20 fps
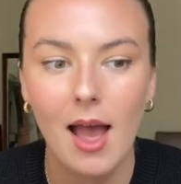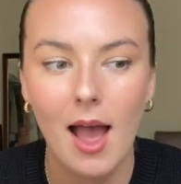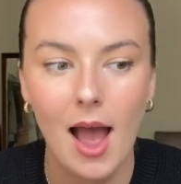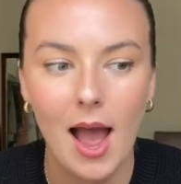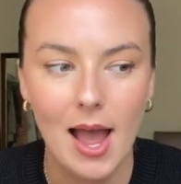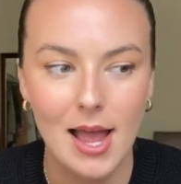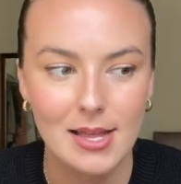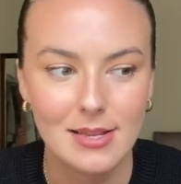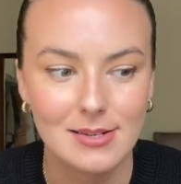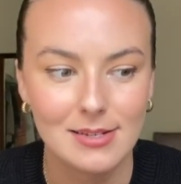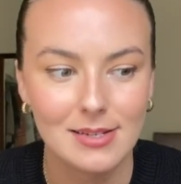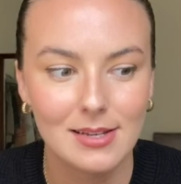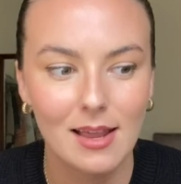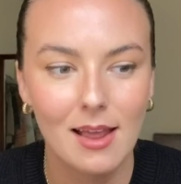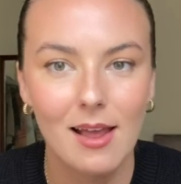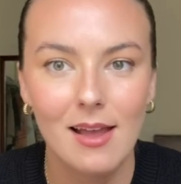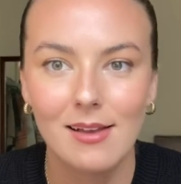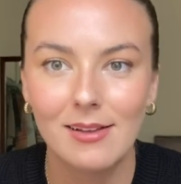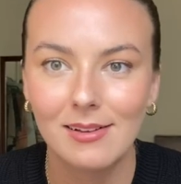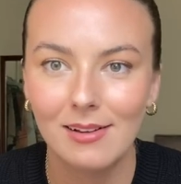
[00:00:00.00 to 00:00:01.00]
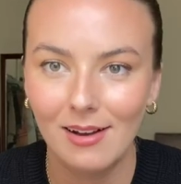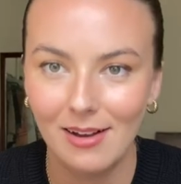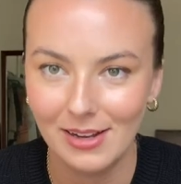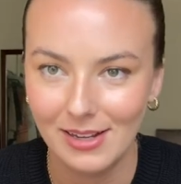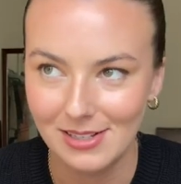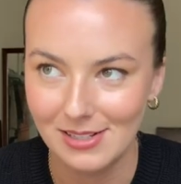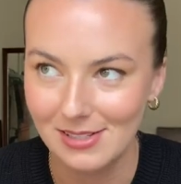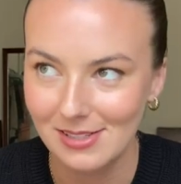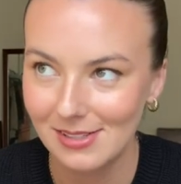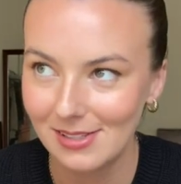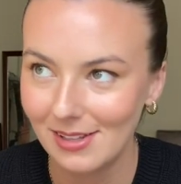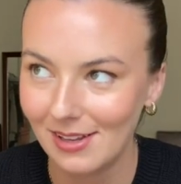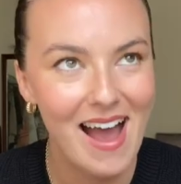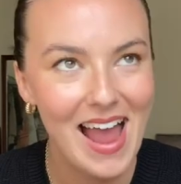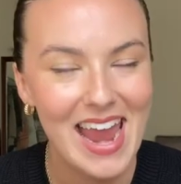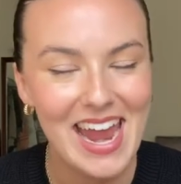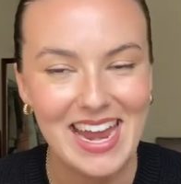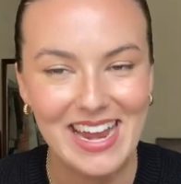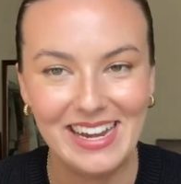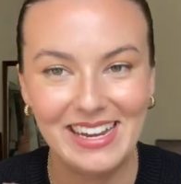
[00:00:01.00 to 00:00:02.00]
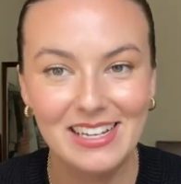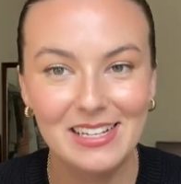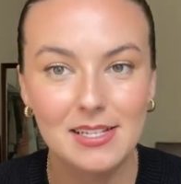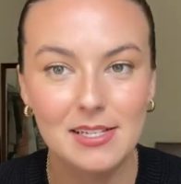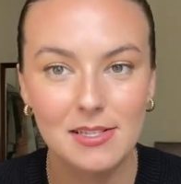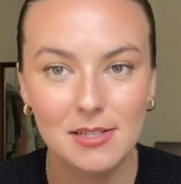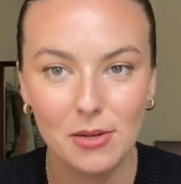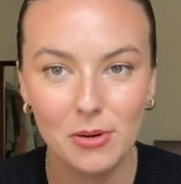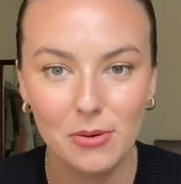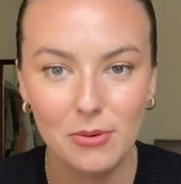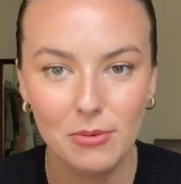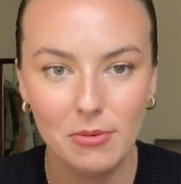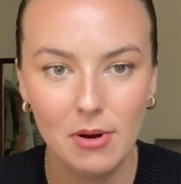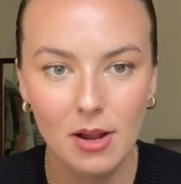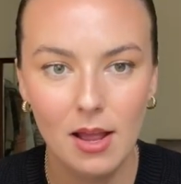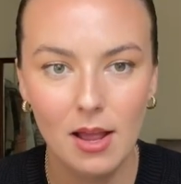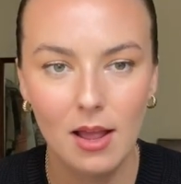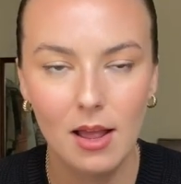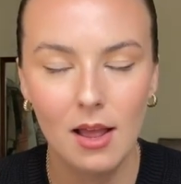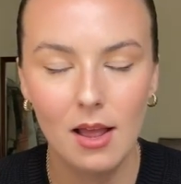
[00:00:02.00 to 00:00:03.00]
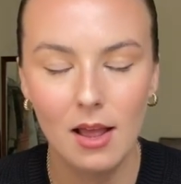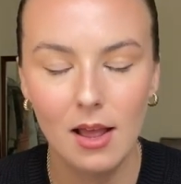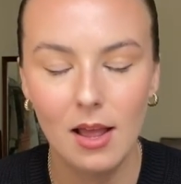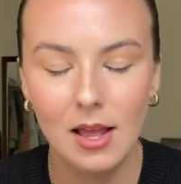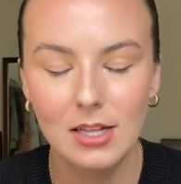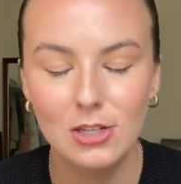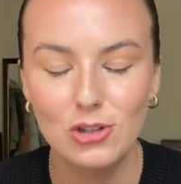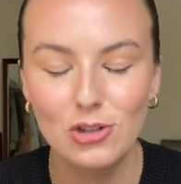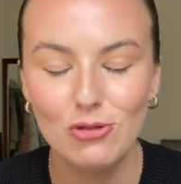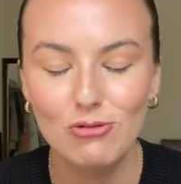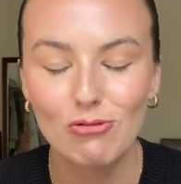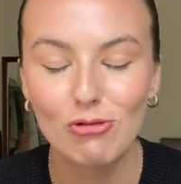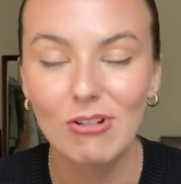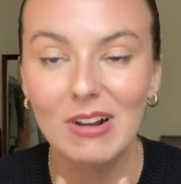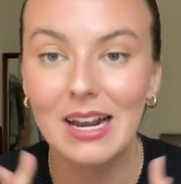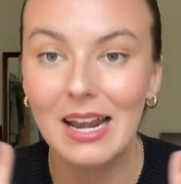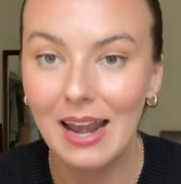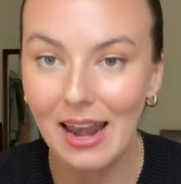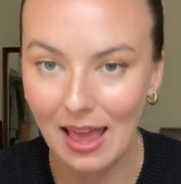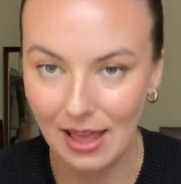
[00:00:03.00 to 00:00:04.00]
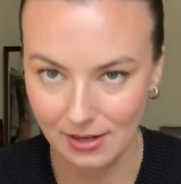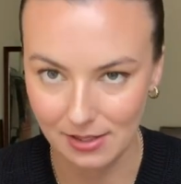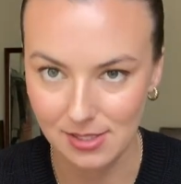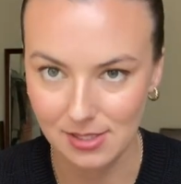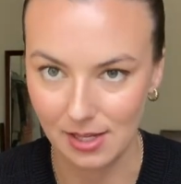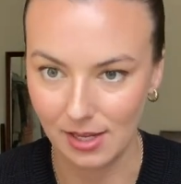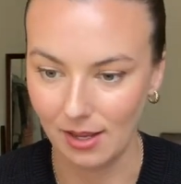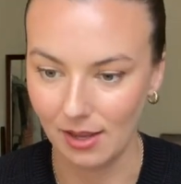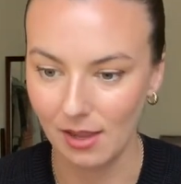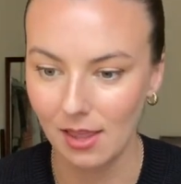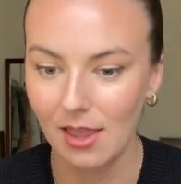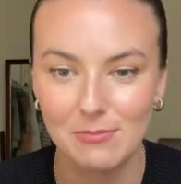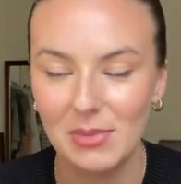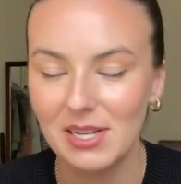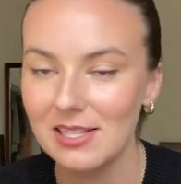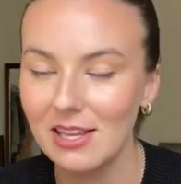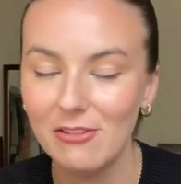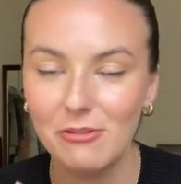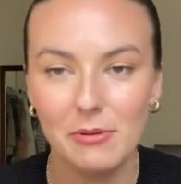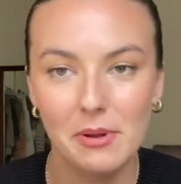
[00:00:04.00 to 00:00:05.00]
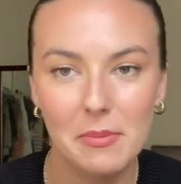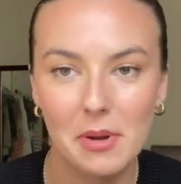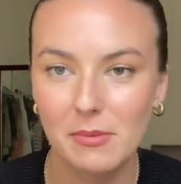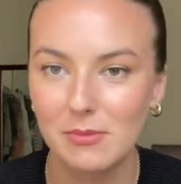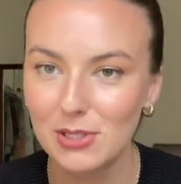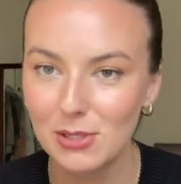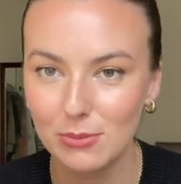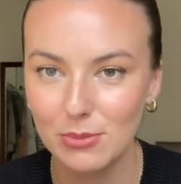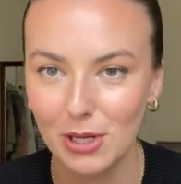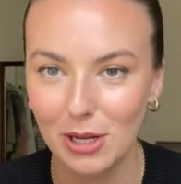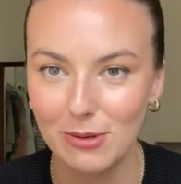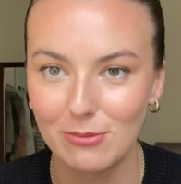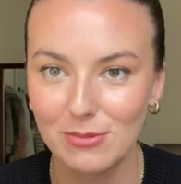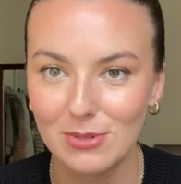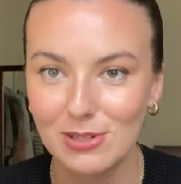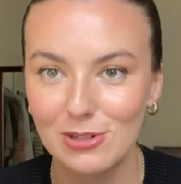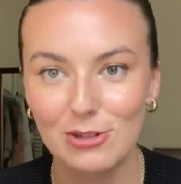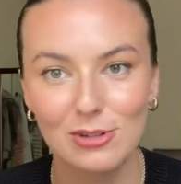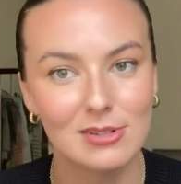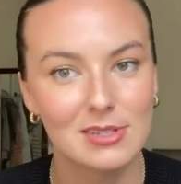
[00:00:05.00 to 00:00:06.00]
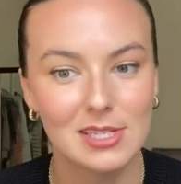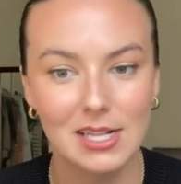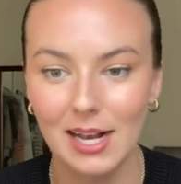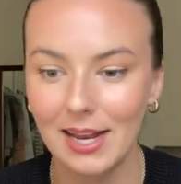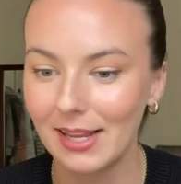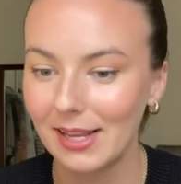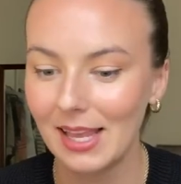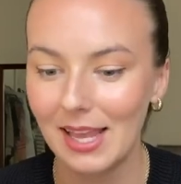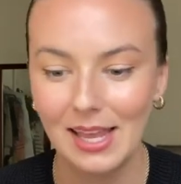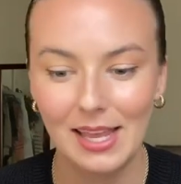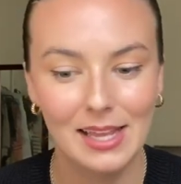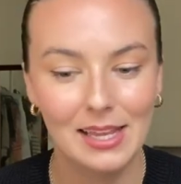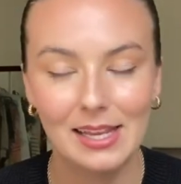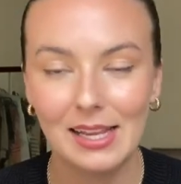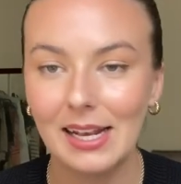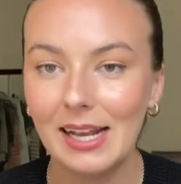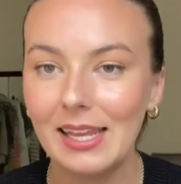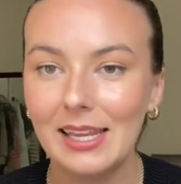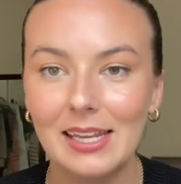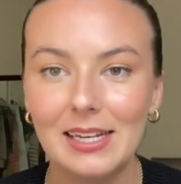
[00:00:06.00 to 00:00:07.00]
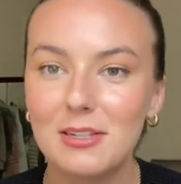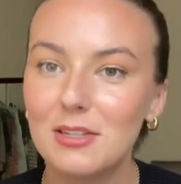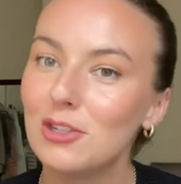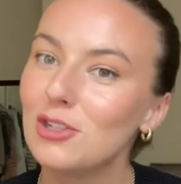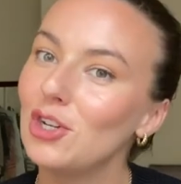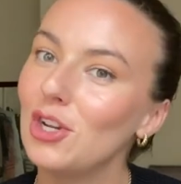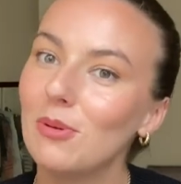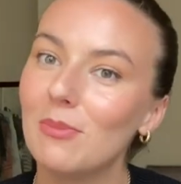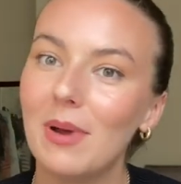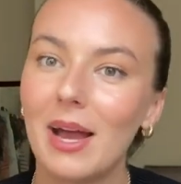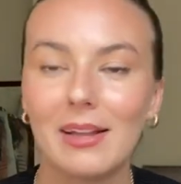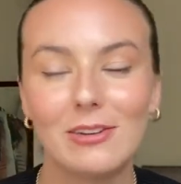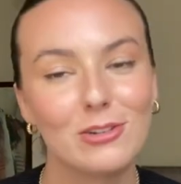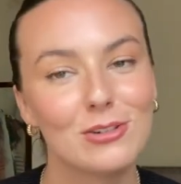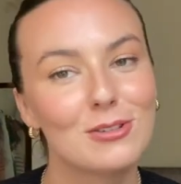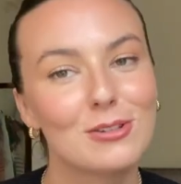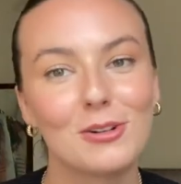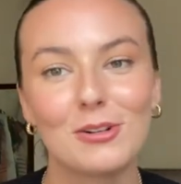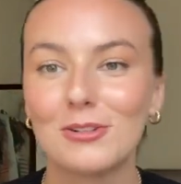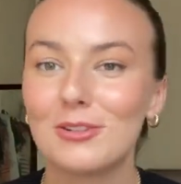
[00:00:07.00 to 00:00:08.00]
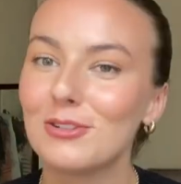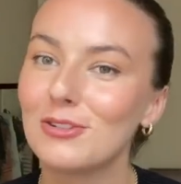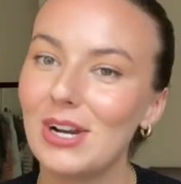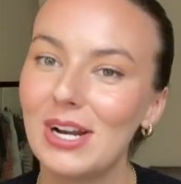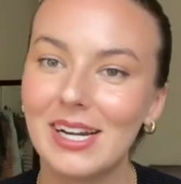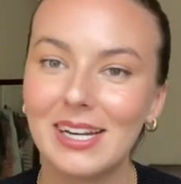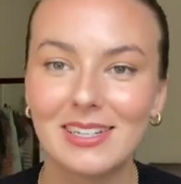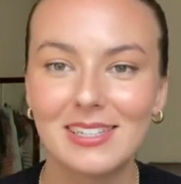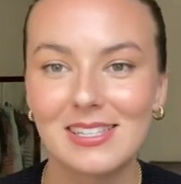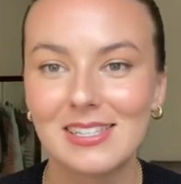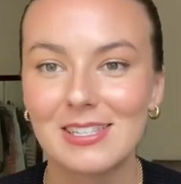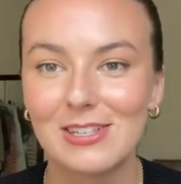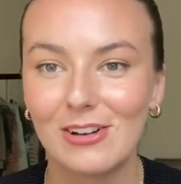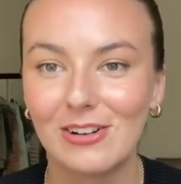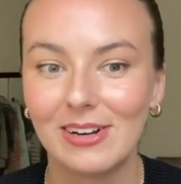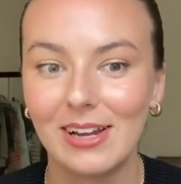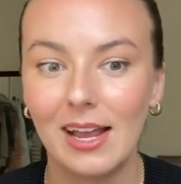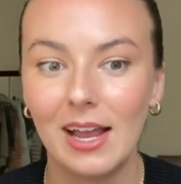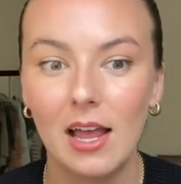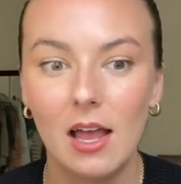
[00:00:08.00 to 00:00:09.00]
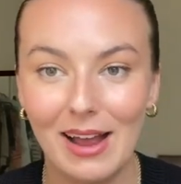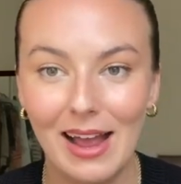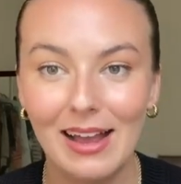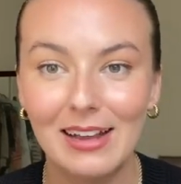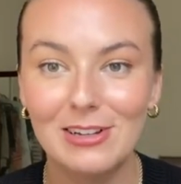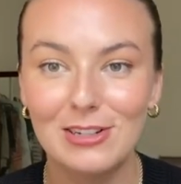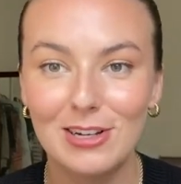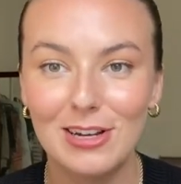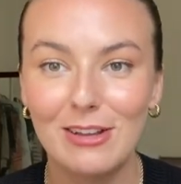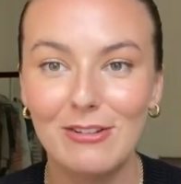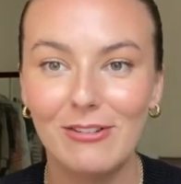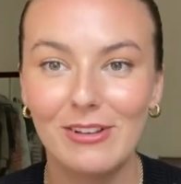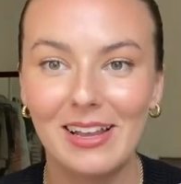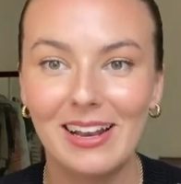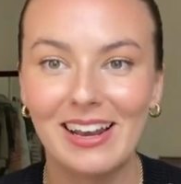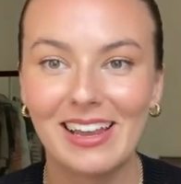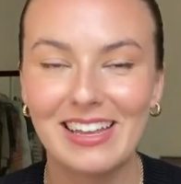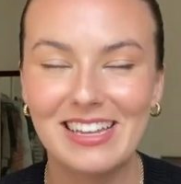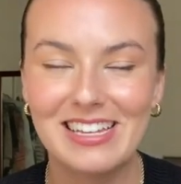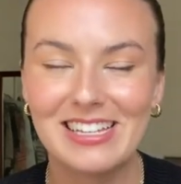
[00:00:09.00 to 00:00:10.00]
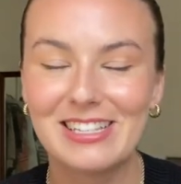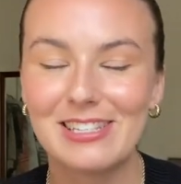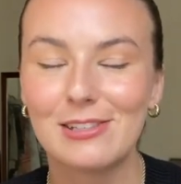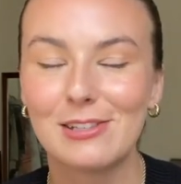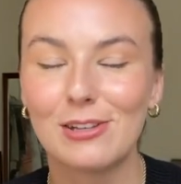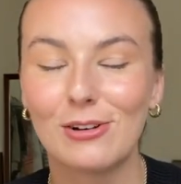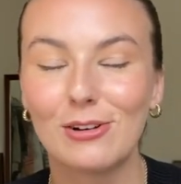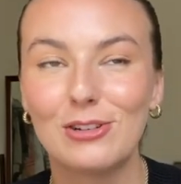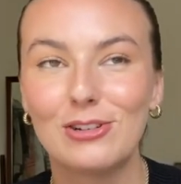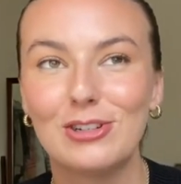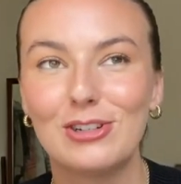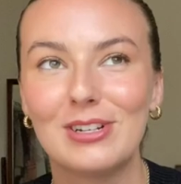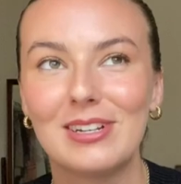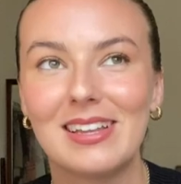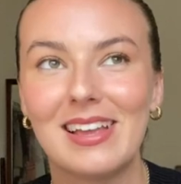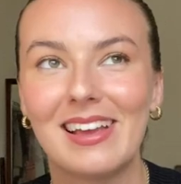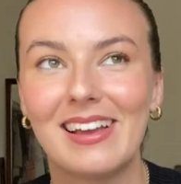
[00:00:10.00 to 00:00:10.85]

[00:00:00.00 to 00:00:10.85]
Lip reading: And guys, it is so relaxing. Myself and my mom sometimes just like click into the gym and just go straight into the sauna. I actually feel like such